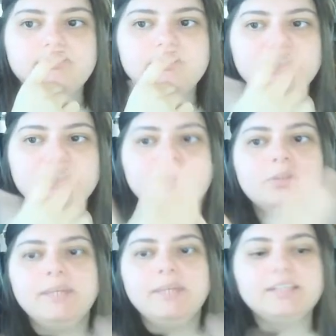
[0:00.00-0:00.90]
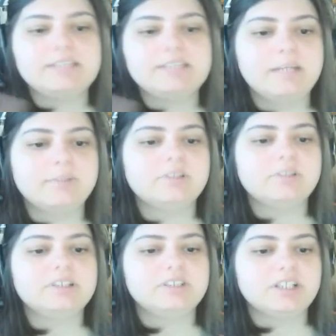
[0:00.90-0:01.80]
So when you make a
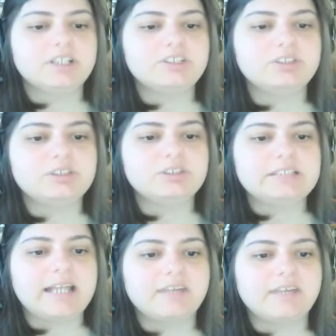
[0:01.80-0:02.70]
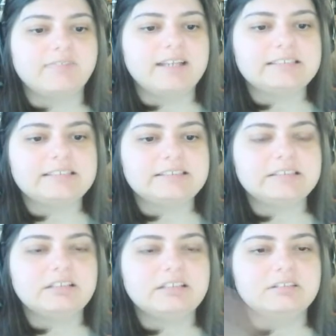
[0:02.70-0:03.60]
top-only dress, you do sacrifice
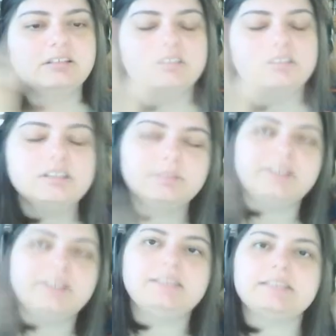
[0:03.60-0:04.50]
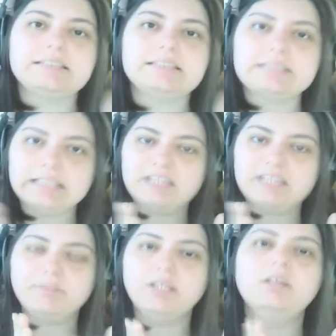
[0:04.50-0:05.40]
a little bit of the
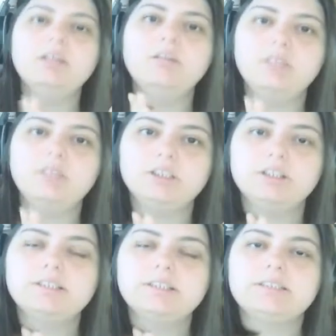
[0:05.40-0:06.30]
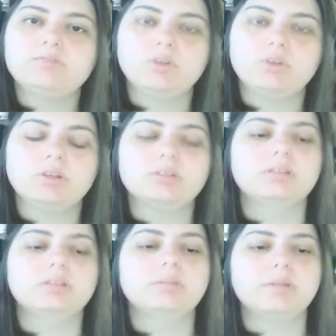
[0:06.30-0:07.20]
slimming of the dress for a
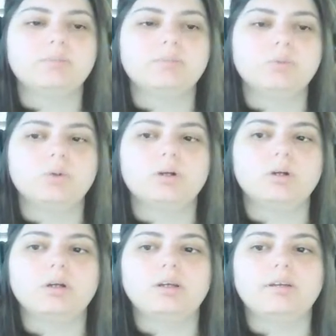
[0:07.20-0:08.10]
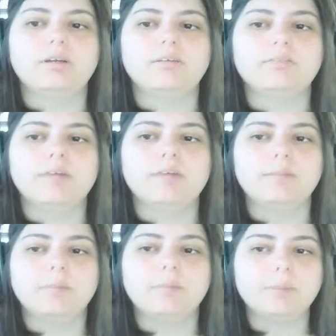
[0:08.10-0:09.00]
little bit more of
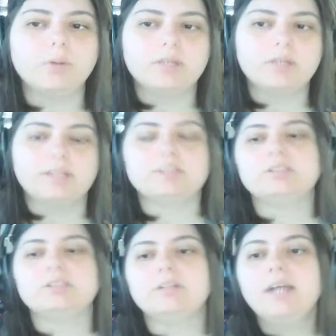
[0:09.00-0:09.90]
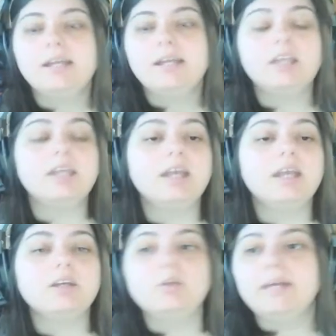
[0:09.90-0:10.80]
a bulkiness to it. Now you can
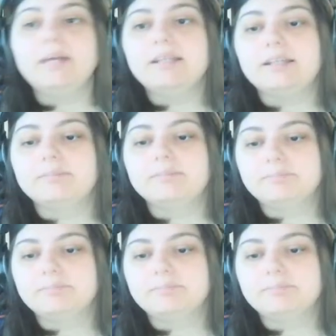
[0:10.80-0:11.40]
go back in